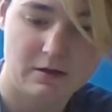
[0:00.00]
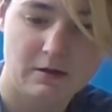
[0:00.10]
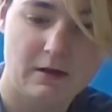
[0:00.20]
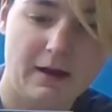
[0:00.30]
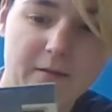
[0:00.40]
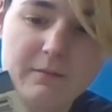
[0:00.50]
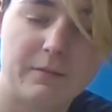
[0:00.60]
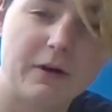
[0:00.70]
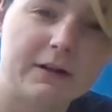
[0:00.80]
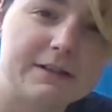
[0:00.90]

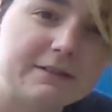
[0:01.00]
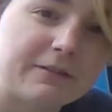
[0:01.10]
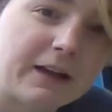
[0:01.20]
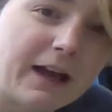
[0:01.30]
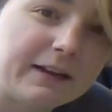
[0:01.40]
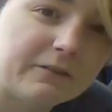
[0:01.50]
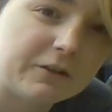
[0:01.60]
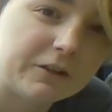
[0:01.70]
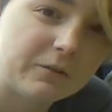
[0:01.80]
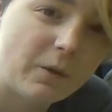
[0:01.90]
but a different kind of
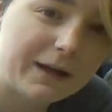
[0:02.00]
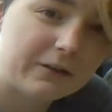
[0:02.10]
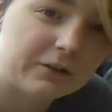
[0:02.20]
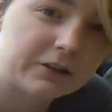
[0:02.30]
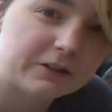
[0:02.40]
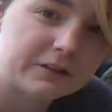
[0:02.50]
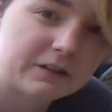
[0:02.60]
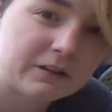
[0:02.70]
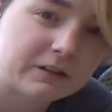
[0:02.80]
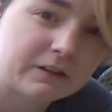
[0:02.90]
onion, white
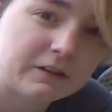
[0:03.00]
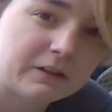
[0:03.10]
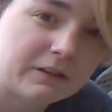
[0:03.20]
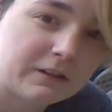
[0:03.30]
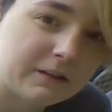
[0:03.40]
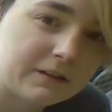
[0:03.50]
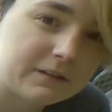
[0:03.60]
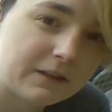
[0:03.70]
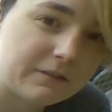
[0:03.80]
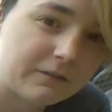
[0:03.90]
onions,
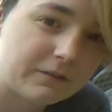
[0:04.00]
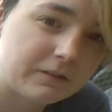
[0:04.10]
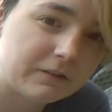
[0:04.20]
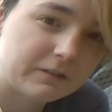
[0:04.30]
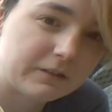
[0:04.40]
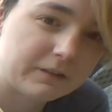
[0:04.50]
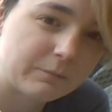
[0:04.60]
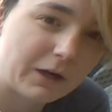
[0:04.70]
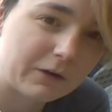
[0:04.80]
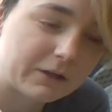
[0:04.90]
instead of the
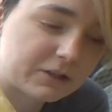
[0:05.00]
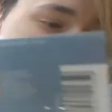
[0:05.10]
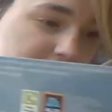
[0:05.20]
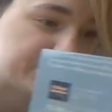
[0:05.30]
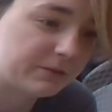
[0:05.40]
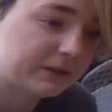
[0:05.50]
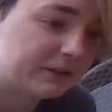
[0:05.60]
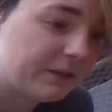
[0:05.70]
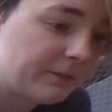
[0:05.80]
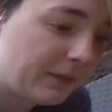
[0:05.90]
brownish orangey
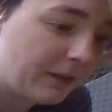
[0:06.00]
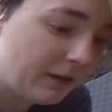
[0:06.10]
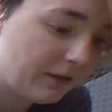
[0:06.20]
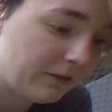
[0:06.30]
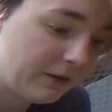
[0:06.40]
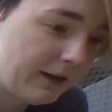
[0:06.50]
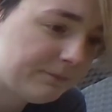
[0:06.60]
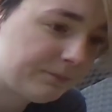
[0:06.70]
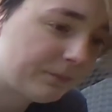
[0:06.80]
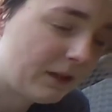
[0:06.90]
ones. Okay,
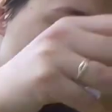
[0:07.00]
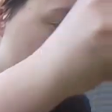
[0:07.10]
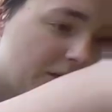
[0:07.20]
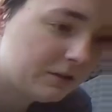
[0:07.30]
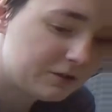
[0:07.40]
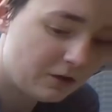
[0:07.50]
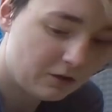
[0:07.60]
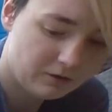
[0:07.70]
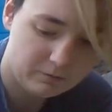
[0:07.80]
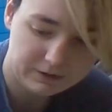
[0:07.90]

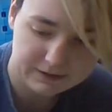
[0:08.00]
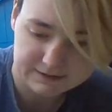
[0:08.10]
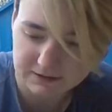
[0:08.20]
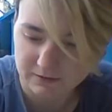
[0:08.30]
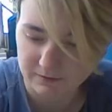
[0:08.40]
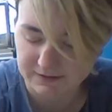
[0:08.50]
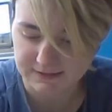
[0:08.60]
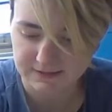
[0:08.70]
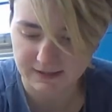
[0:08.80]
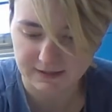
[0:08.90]
so what you need to do is
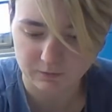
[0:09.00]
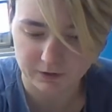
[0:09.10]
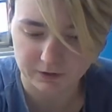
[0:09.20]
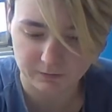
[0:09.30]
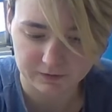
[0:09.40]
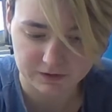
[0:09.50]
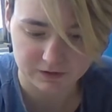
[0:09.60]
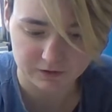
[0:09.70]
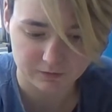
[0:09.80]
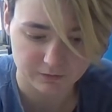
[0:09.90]
decide what you want
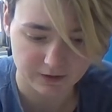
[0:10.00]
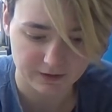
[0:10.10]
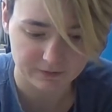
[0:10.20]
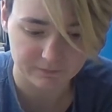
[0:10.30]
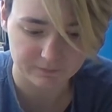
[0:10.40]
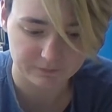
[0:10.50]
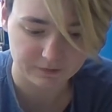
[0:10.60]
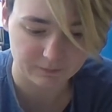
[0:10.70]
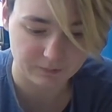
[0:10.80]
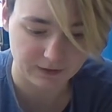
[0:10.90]
to
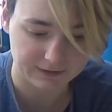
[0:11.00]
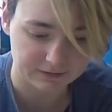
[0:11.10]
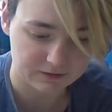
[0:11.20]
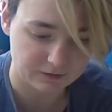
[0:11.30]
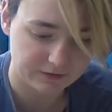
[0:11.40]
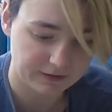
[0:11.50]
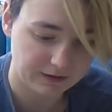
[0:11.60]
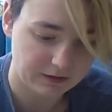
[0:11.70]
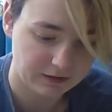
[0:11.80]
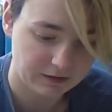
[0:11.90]
plant. So I think,